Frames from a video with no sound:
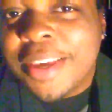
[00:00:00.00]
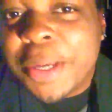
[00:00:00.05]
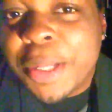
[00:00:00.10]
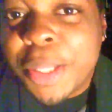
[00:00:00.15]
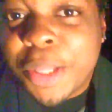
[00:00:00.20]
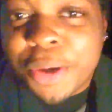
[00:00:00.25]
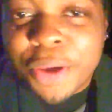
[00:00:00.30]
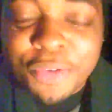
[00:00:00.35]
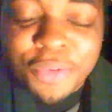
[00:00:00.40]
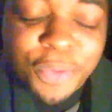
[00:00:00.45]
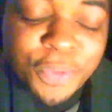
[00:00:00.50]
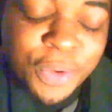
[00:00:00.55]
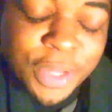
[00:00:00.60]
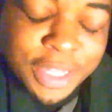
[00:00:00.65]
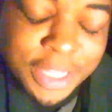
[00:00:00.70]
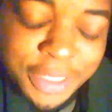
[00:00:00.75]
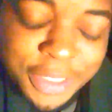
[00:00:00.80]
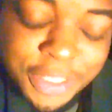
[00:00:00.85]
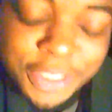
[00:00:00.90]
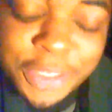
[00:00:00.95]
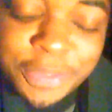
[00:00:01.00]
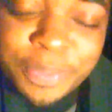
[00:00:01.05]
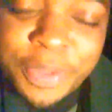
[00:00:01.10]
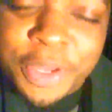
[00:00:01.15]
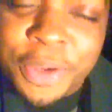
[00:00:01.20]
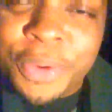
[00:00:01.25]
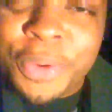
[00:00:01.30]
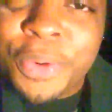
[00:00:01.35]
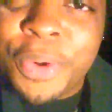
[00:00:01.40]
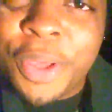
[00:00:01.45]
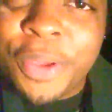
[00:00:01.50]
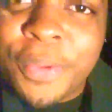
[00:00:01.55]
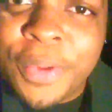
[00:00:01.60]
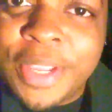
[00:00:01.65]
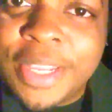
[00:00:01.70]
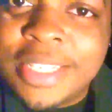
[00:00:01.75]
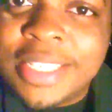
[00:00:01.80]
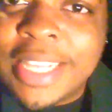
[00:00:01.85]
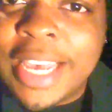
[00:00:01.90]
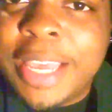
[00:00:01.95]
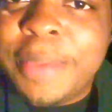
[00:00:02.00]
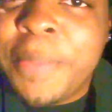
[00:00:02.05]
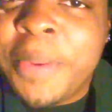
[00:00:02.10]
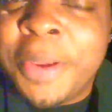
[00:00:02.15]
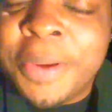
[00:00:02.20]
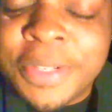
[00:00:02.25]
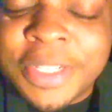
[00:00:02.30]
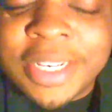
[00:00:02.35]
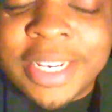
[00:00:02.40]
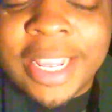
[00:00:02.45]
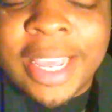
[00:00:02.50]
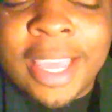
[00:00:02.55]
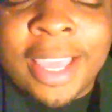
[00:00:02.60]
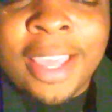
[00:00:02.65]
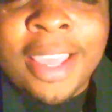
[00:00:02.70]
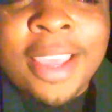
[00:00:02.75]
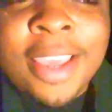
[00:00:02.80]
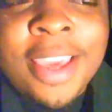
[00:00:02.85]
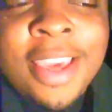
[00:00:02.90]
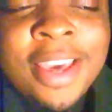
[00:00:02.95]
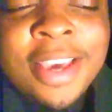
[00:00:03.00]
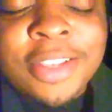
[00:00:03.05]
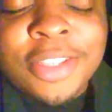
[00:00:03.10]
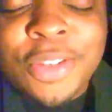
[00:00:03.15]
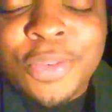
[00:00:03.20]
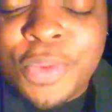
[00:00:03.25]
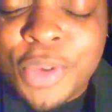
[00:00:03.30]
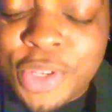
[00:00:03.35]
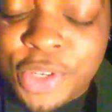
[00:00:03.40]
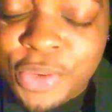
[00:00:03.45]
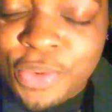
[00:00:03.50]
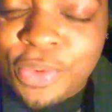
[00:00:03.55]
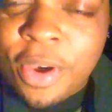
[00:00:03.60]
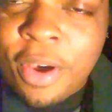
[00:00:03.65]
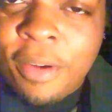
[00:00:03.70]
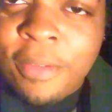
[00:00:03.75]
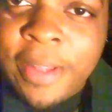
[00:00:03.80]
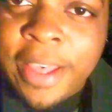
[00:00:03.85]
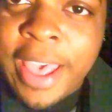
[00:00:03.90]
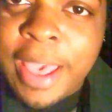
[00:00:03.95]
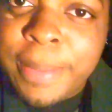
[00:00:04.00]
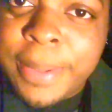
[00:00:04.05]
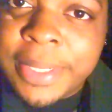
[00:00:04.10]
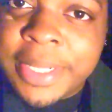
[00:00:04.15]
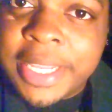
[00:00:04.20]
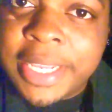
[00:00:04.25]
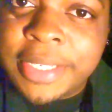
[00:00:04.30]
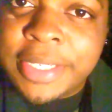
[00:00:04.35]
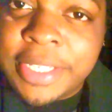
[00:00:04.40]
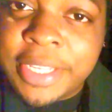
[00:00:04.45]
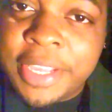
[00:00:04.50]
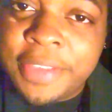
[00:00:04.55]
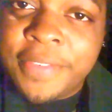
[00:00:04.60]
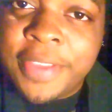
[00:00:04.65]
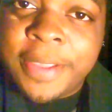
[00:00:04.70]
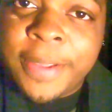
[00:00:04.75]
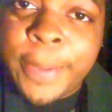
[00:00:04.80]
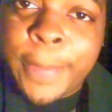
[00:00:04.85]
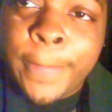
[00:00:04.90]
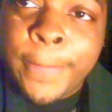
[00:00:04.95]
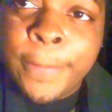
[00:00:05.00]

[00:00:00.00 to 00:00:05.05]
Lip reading: Hello everyone, this is me, Aquarius. I am here today to wish you all a happy Thanksgiving.